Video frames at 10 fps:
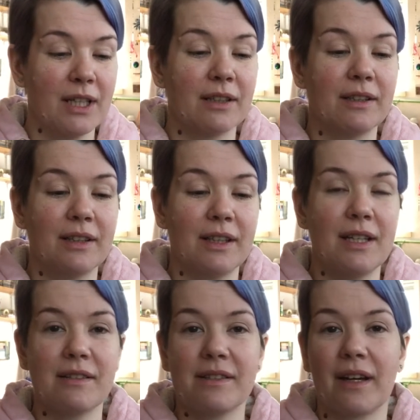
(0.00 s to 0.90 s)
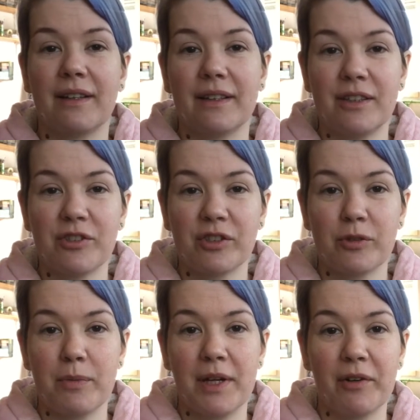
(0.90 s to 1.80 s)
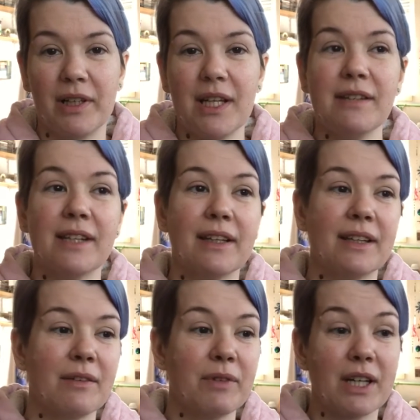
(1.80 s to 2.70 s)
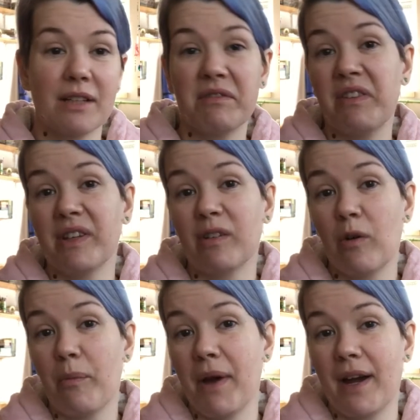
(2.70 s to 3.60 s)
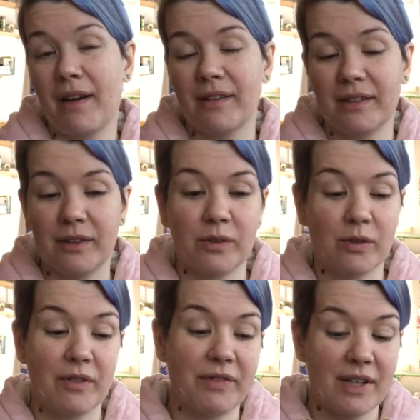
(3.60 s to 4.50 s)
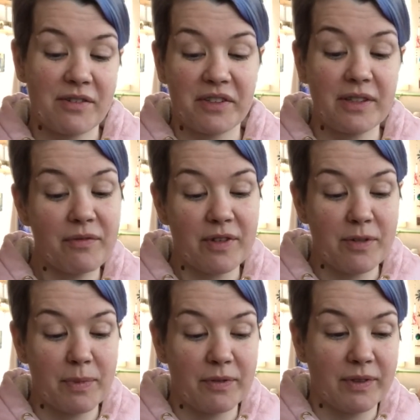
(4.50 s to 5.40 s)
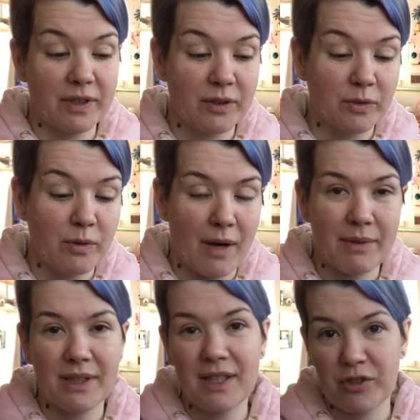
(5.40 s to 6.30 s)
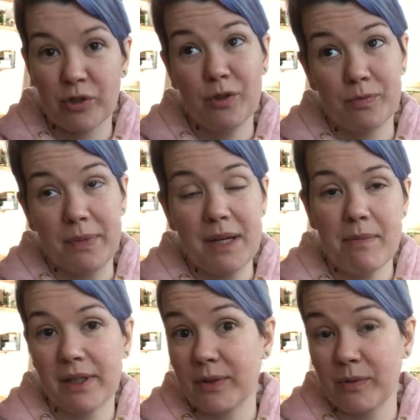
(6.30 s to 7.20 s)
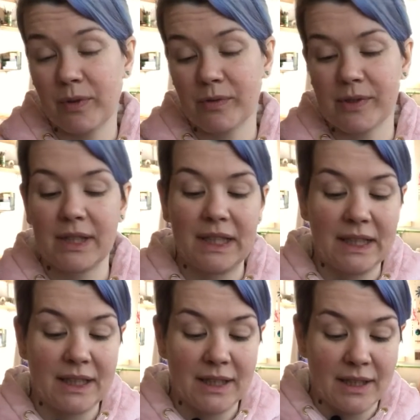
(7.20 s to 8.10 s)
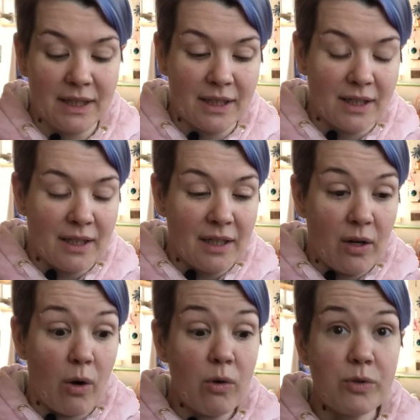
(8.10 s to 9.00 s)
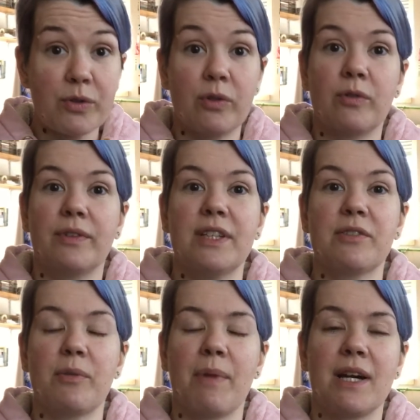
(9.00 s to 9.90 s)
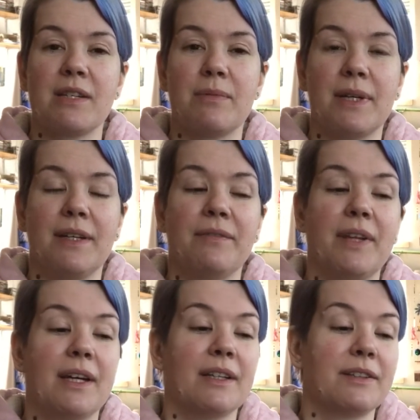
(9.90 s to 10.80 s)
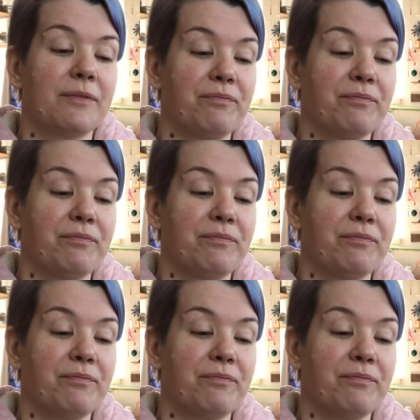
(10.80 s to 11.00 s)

the inside edition to be released, and then we can even compare, you know, if there's a difference between the two. I mean, there shouldn't be, but who knows. Also, this reminds me that,